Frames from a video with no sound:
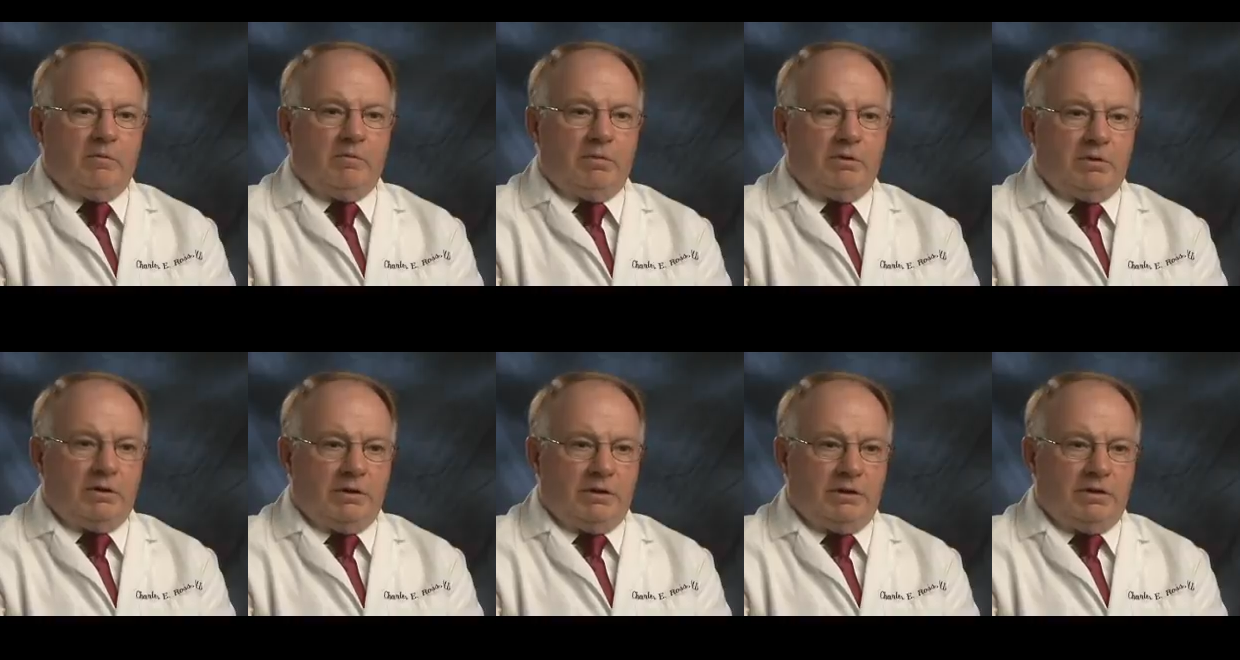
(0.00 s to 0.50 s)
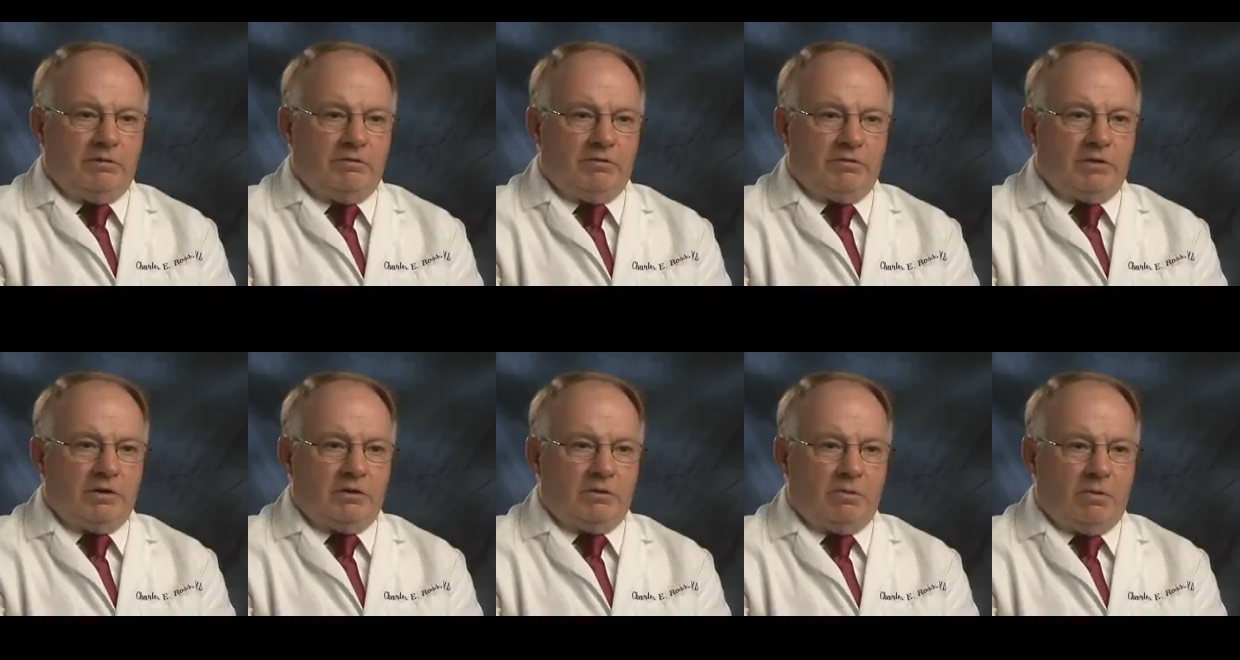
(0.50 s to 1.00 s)

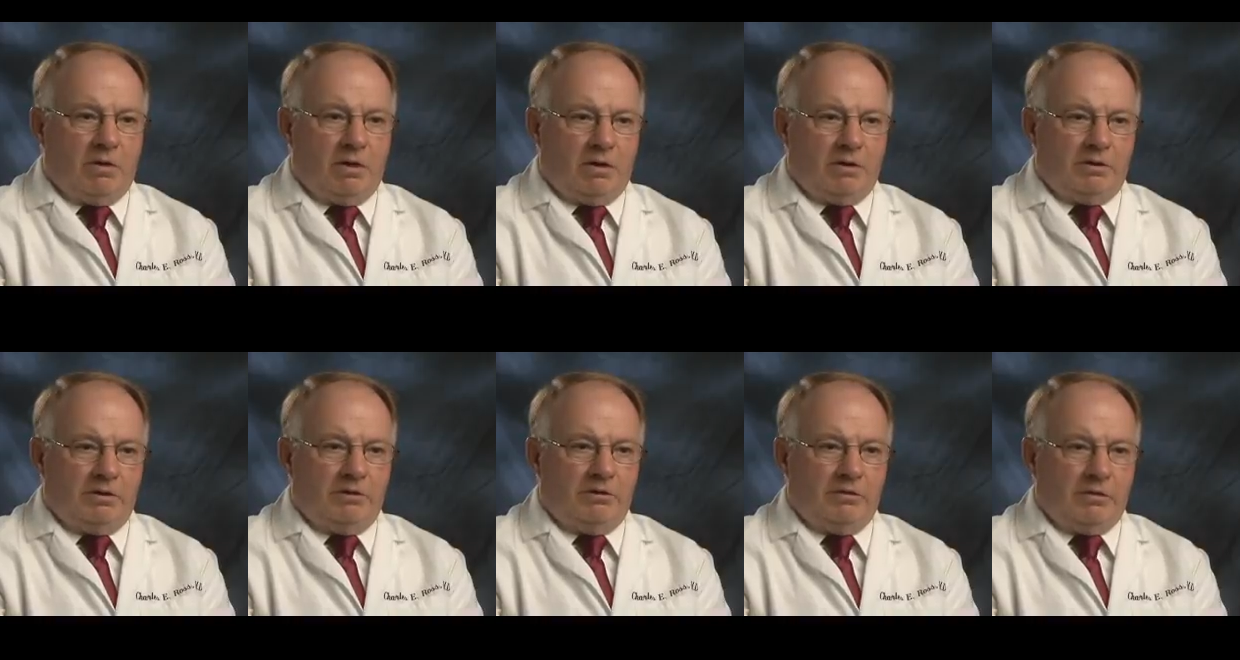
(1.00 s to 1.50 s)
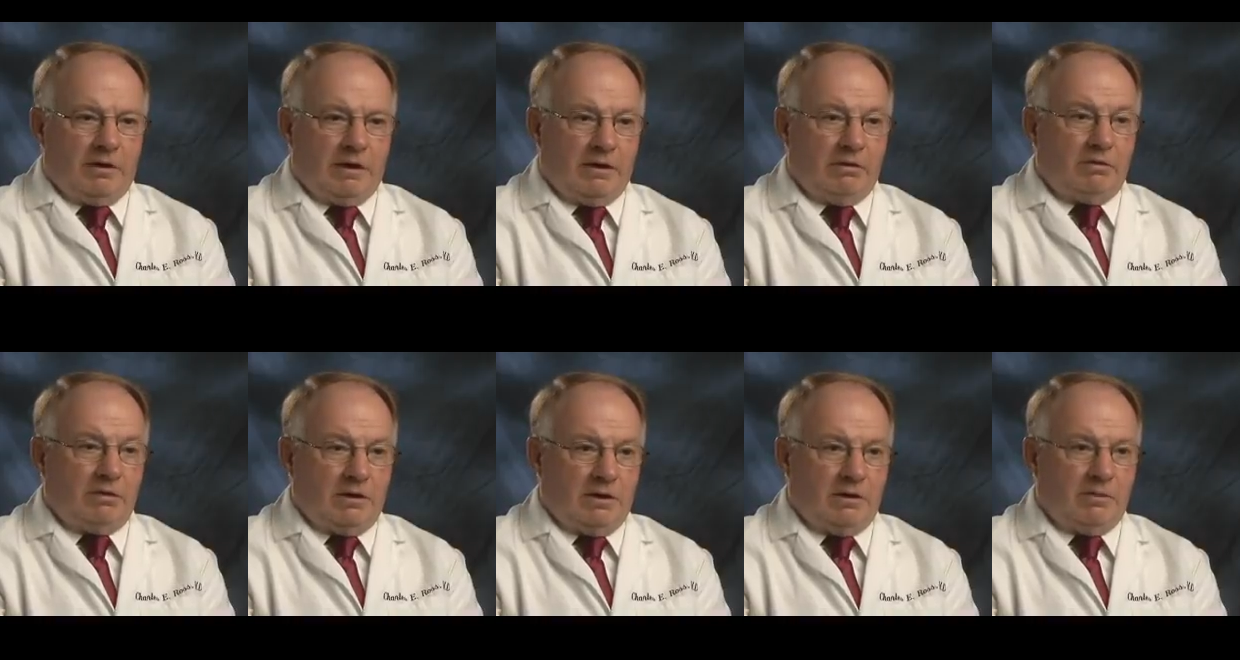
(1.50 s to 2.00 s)
believes that quality and
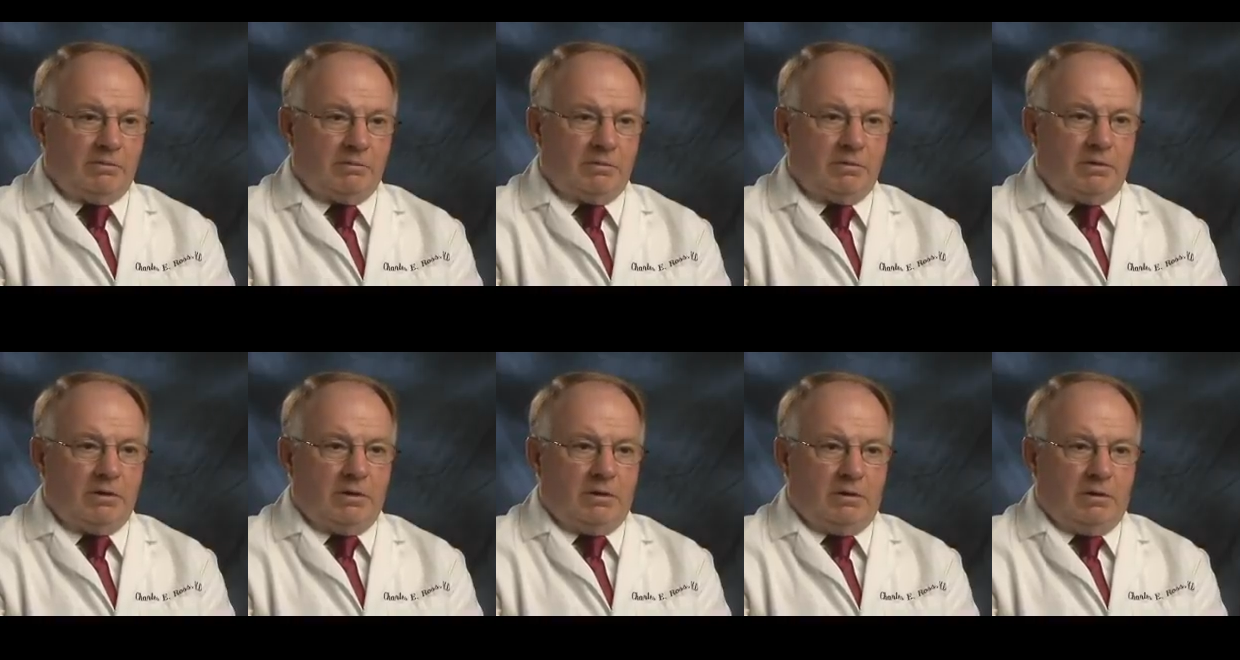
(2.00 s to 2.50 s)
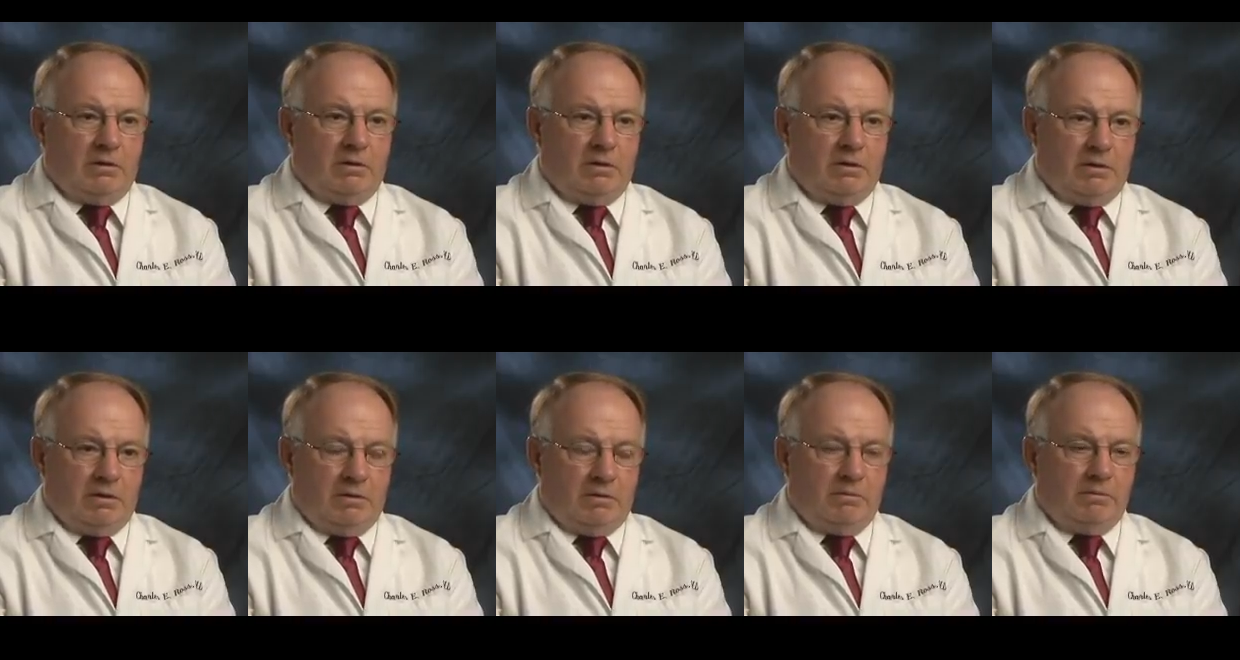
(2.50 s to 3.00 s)
outcome
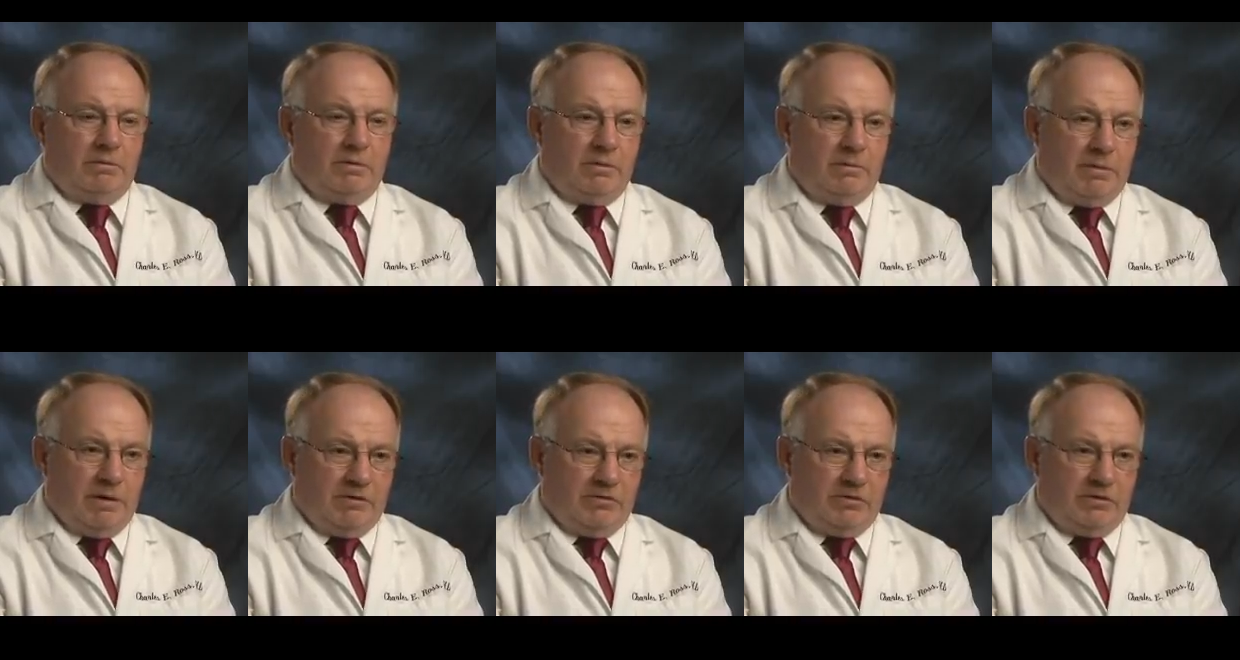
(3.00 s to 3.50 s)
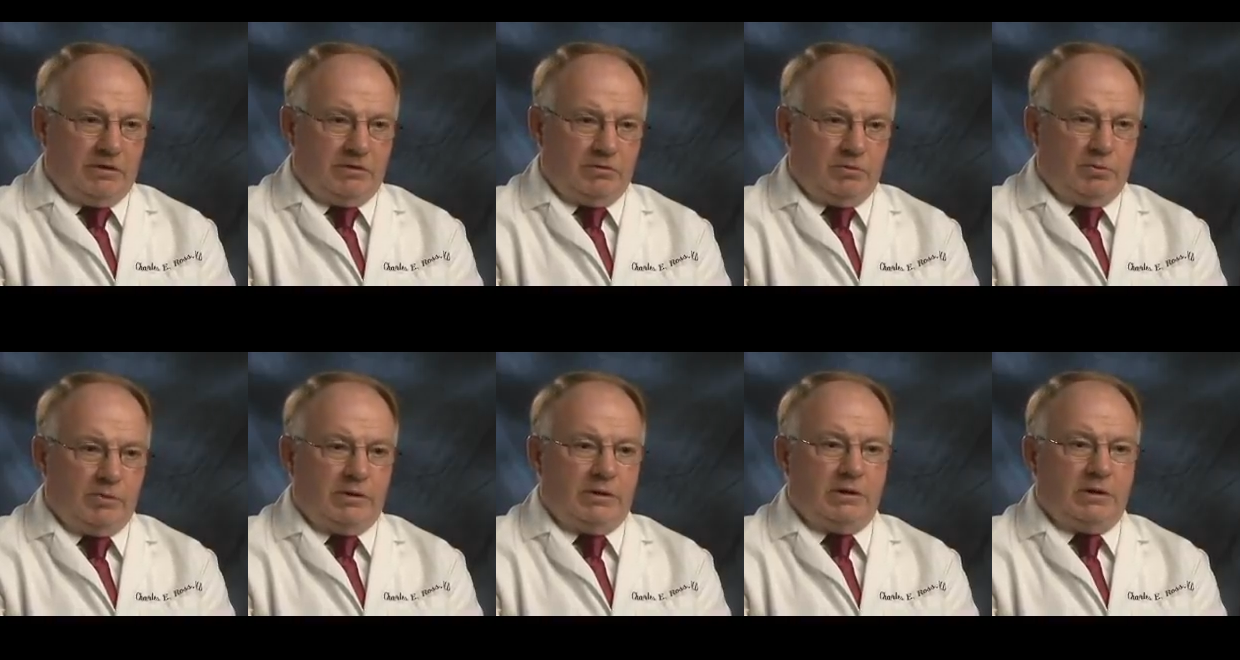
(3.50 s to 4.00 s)
are the best
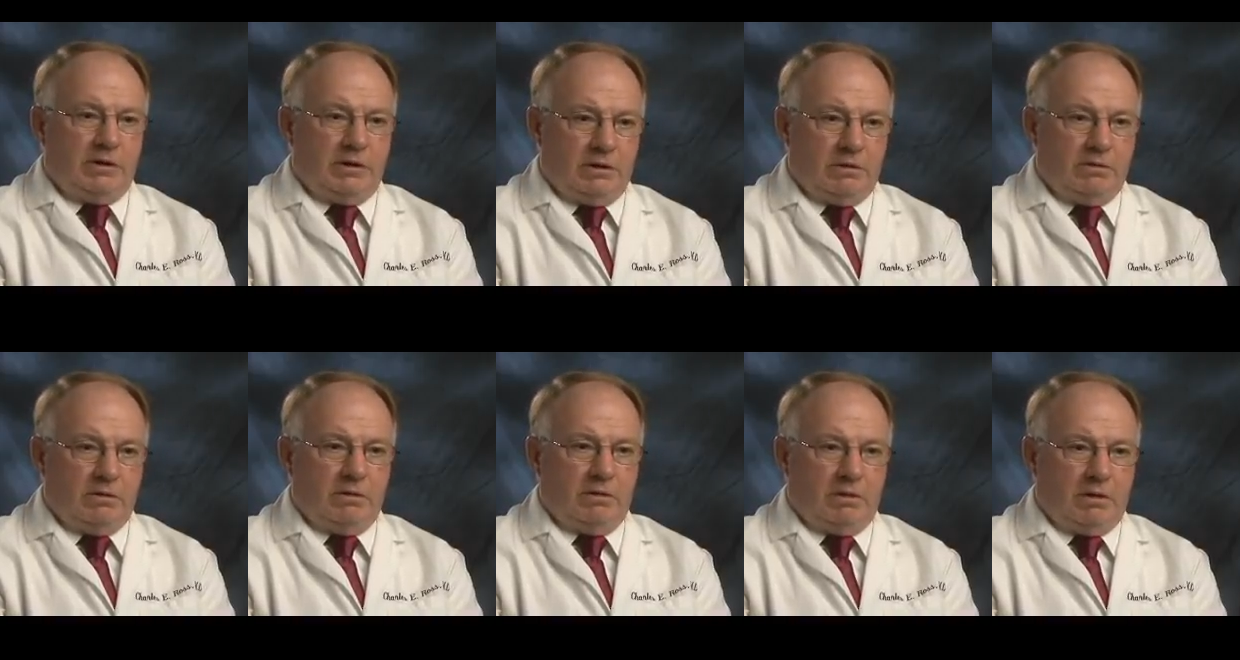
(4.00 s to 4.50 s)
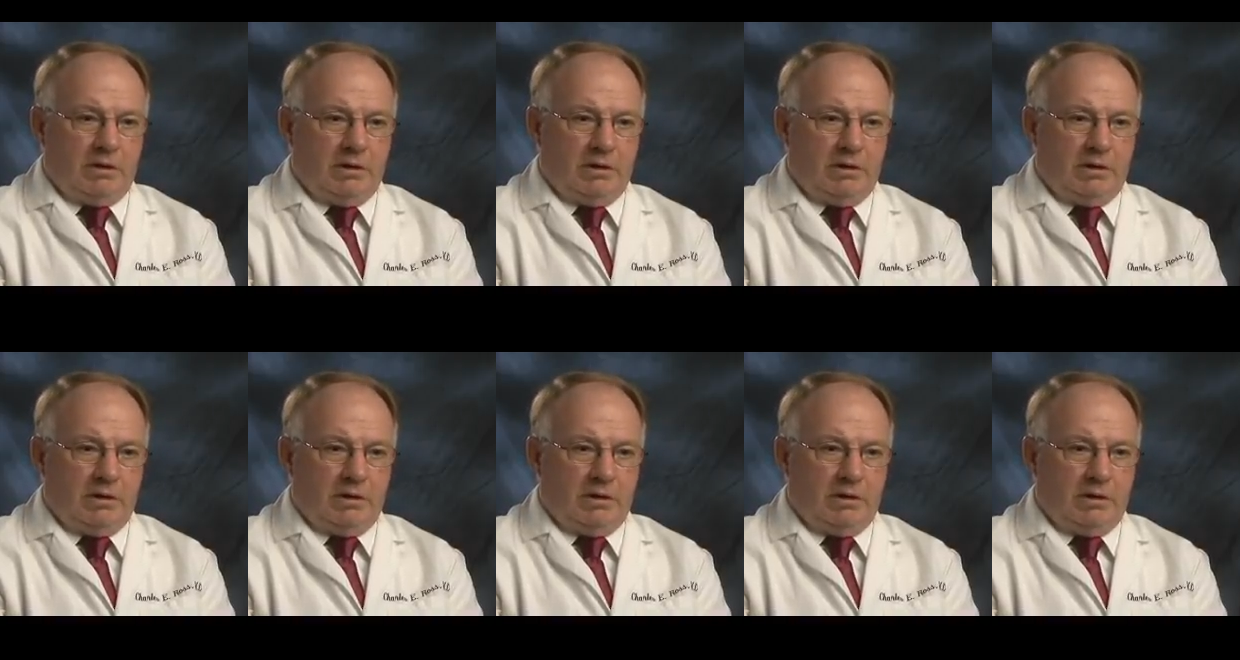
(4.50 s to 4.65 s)
things that we can